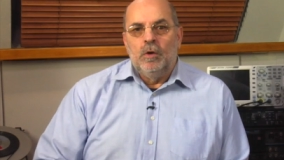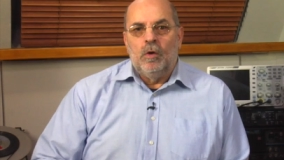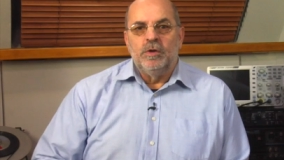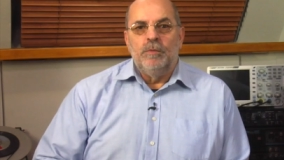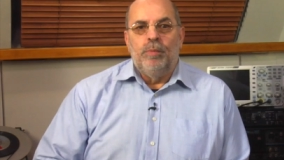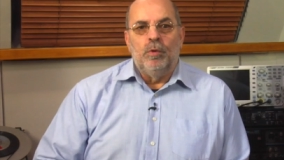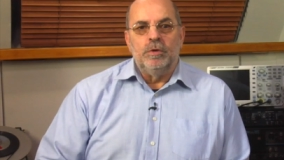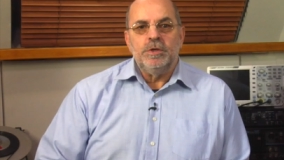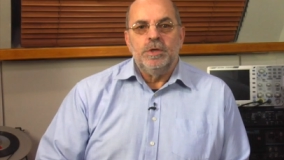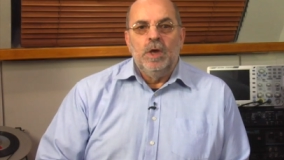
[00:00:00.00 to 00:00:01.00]
on the
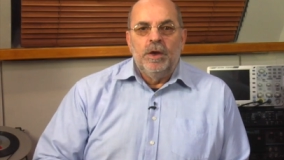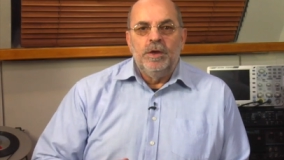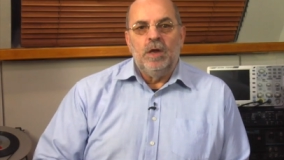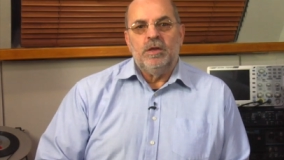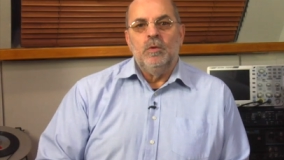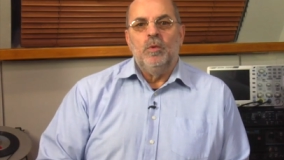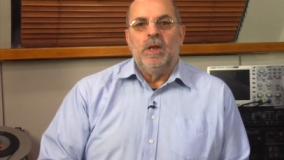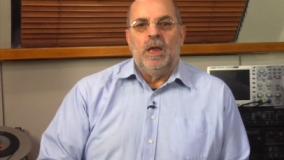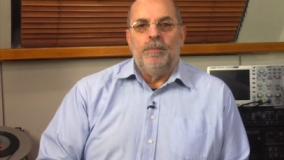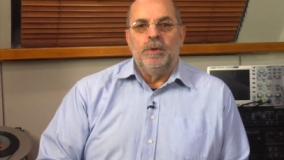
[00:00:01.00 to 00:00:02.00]
boards, nothing
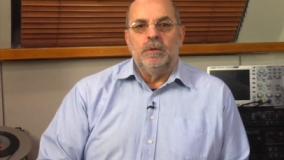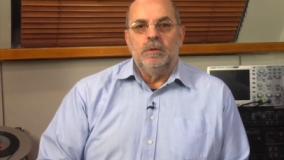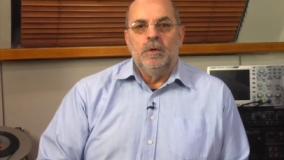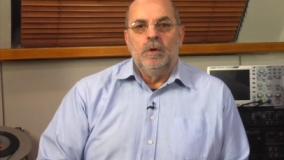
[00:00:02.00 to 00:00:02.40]
will happen.